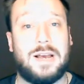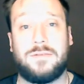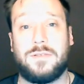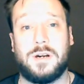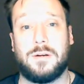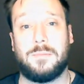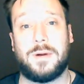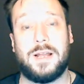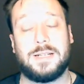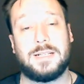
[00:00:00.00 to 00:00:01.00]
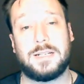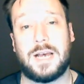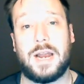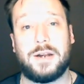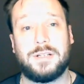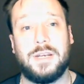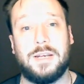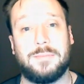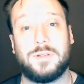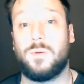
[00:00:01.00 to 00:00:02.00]
effort by this entire
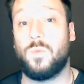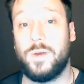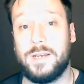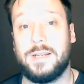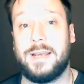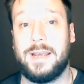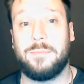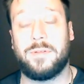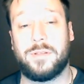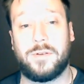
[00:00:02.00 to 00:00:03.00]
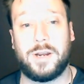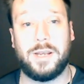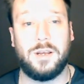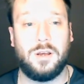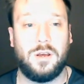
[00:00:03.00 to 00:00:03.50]
team to win game three.